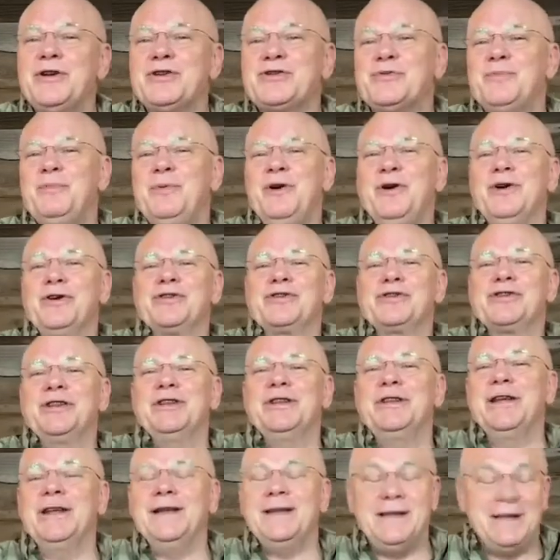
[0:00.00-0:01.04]
Apostle Paul
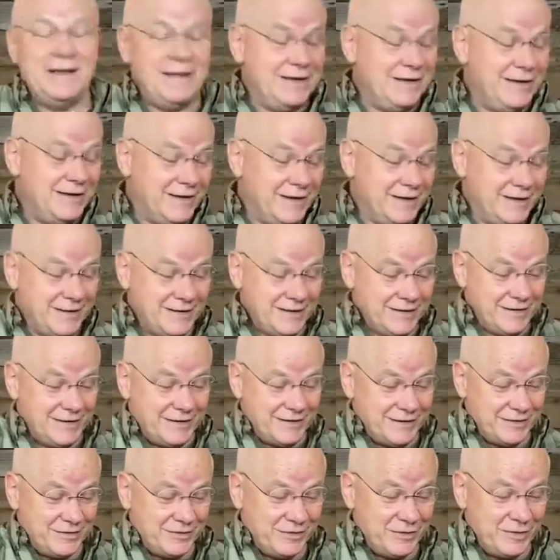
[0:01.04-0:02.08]
said that he
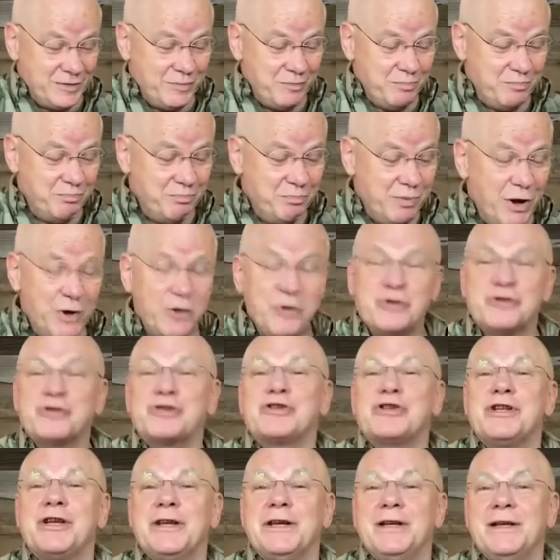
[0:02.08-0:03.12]

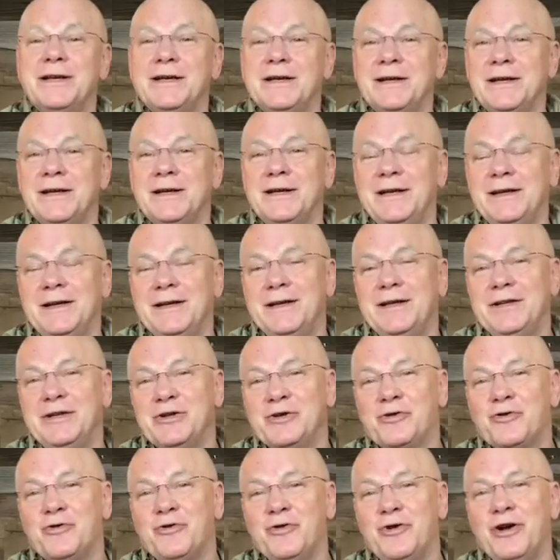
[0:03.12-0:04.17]
boasts in the
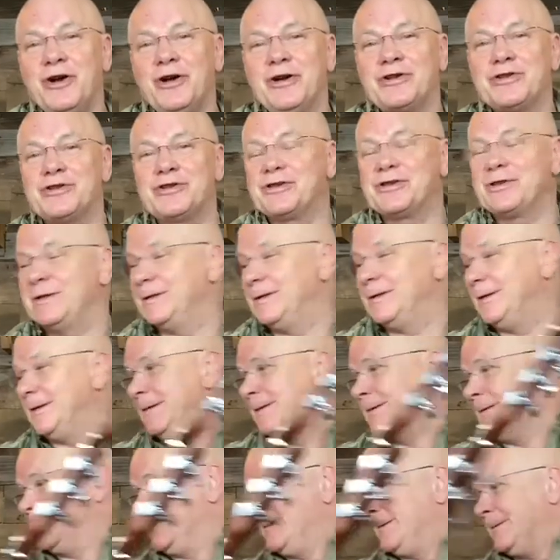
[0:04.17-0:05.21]
cross.
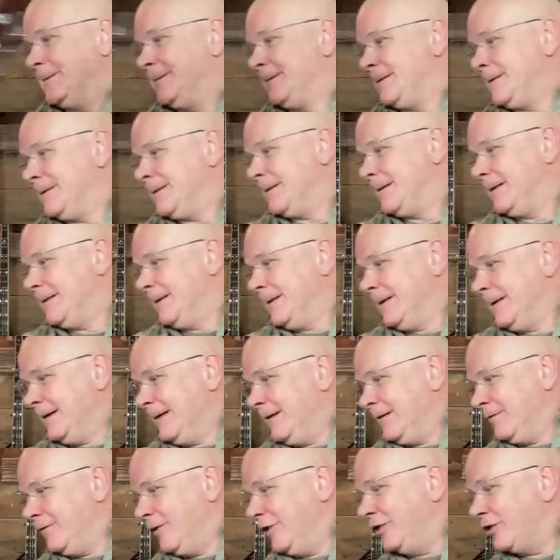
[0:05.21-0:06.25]

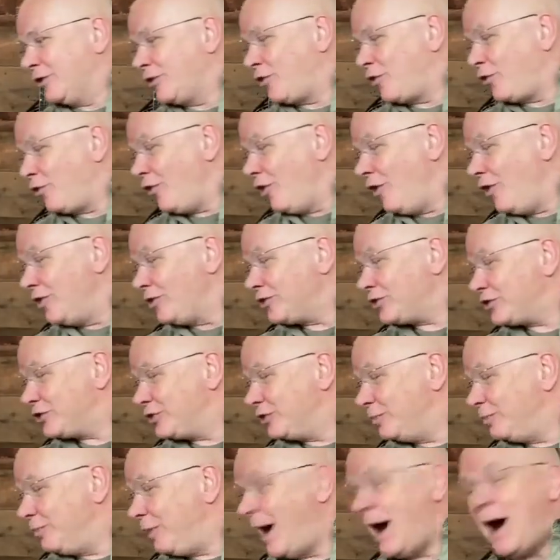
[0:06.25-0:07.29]
For in the cross,
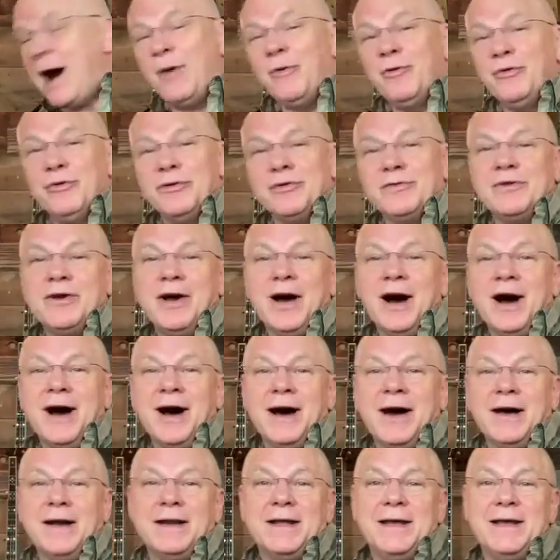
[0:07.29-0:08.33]
the power of
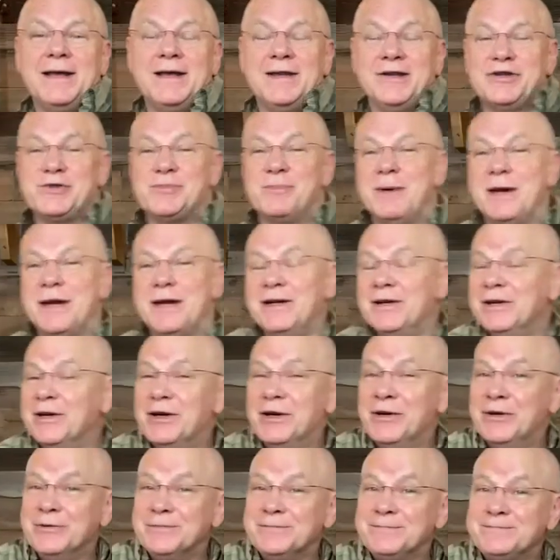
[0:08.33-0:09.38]
God is made
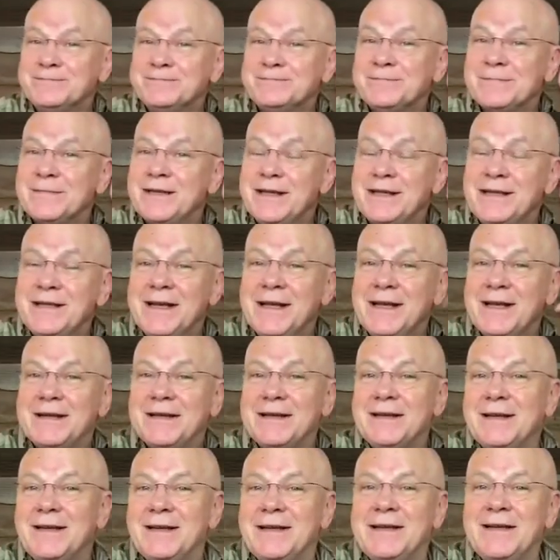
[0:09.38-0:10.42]
known. Isn't
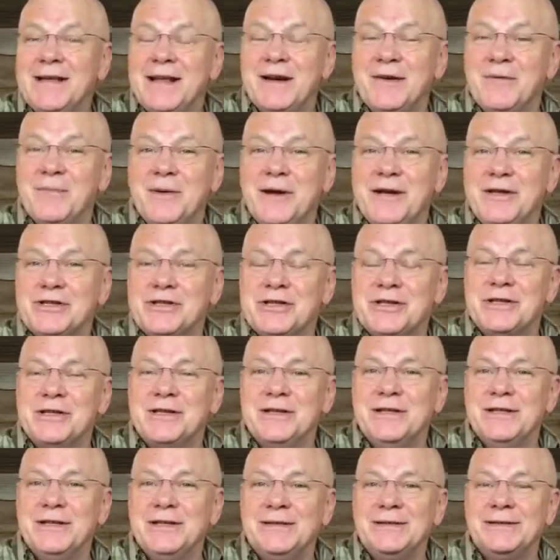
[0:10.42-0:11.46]
that an amazing
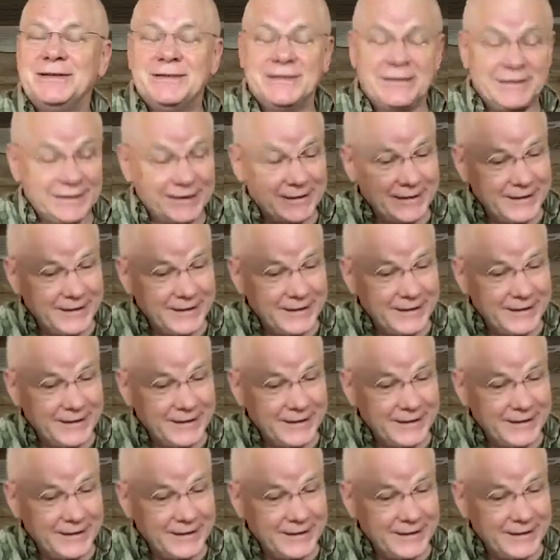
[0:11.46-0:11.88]
thing?